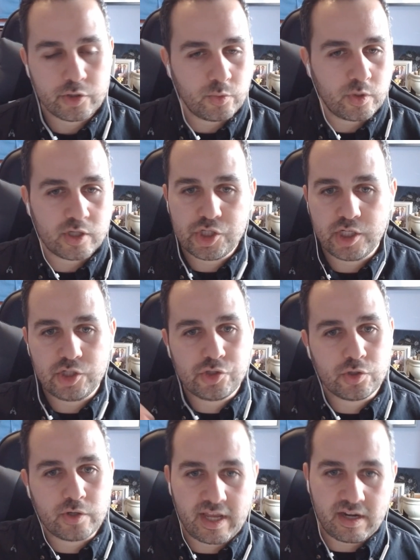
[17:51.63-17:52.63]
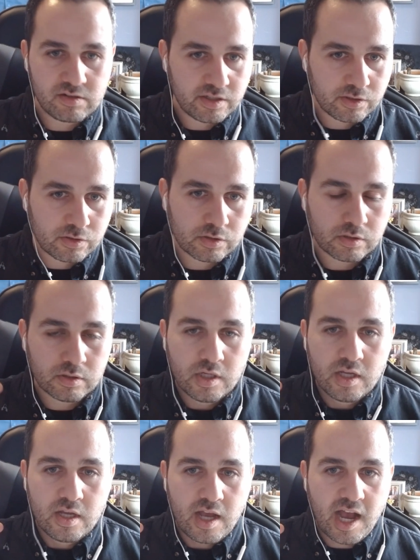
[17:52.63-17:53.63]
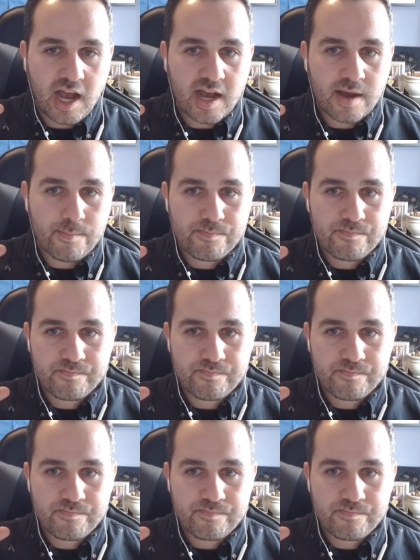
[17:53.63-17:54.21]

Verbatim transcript: you want to change your analytical uh,